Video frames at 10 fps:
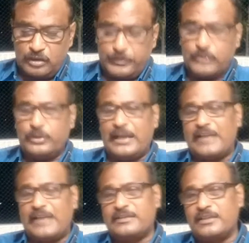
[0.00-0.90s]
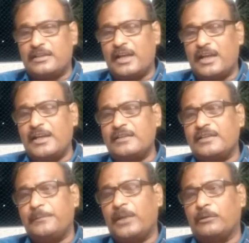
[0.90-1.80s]
between ancestral and
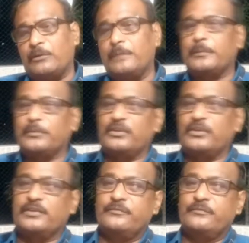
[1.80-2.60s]
self-acquired property.